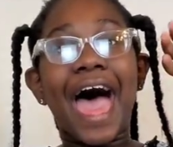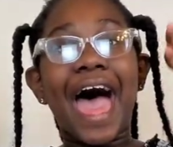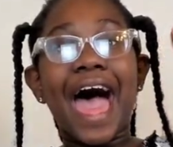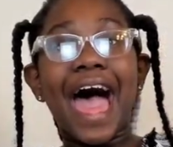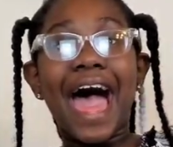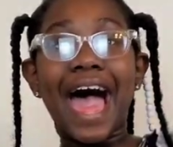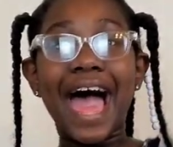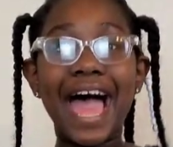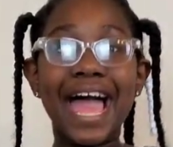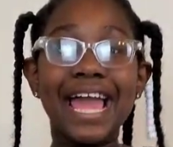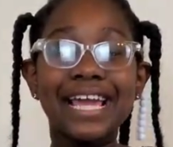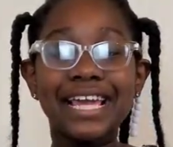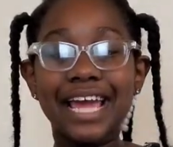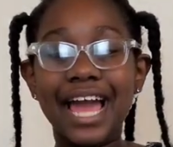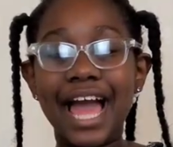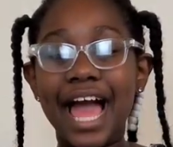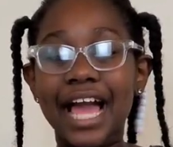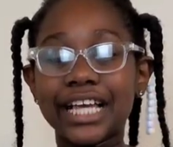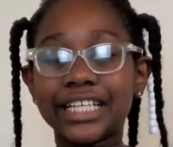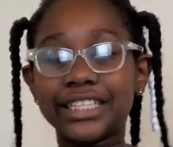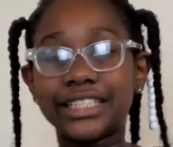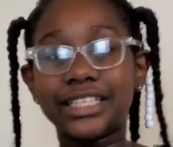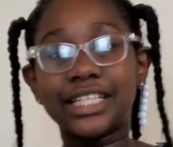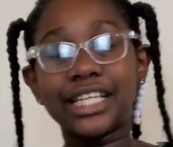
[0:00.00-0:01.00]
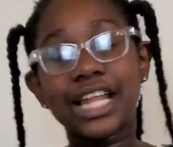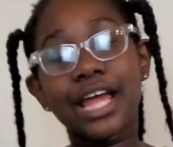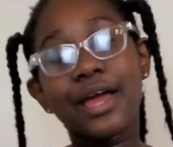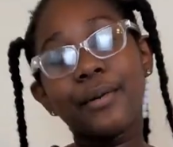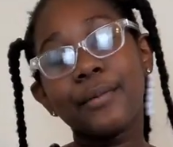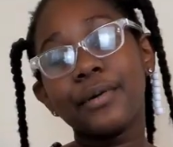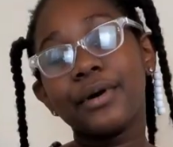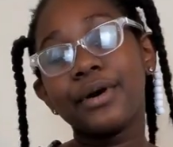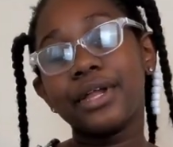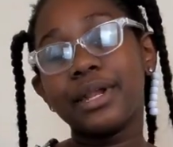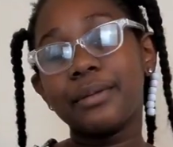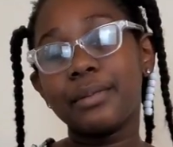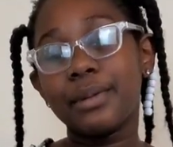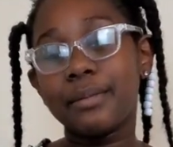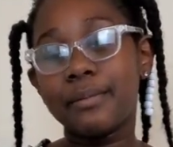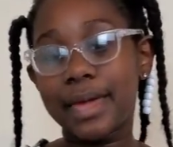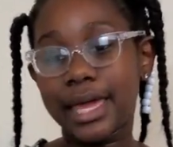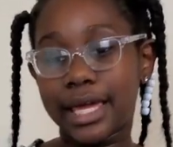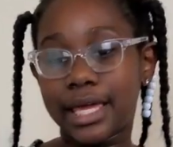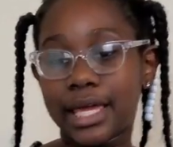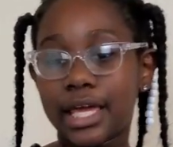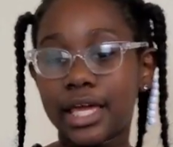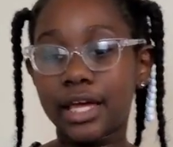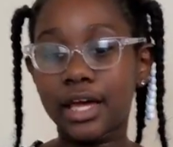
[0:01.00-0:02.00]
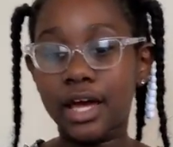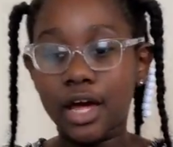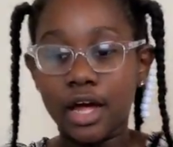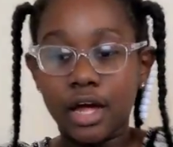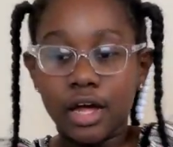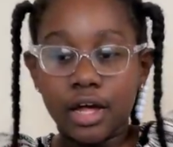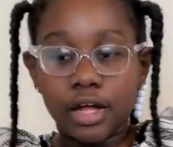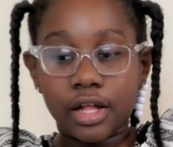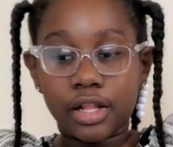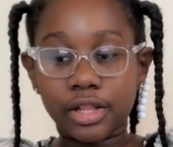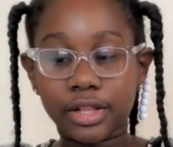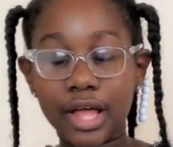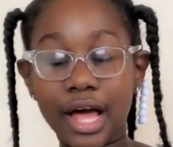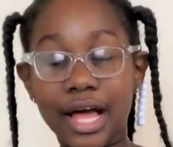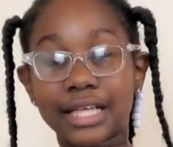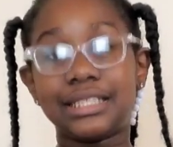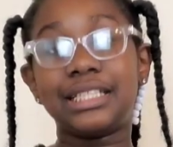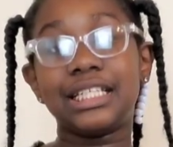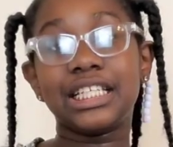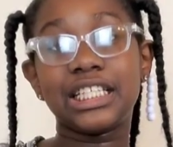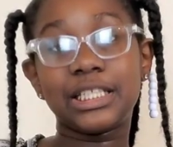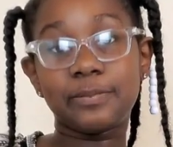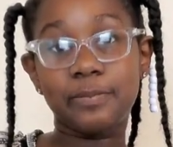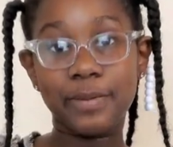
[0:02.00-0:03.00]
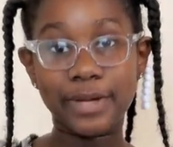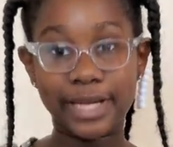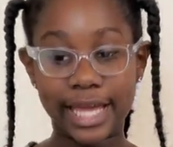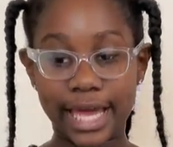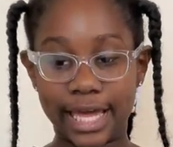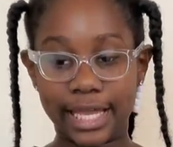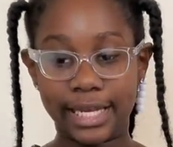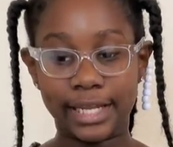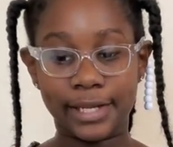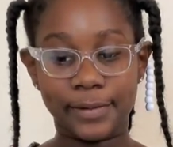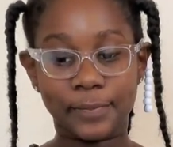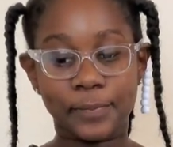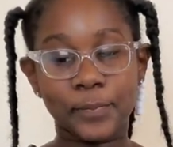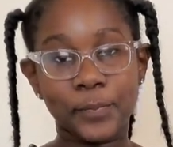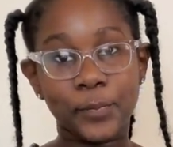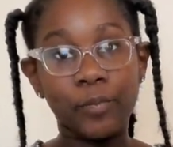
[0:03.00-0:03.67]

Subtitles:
Hi guys, today we're going to be making glossy spaghetti.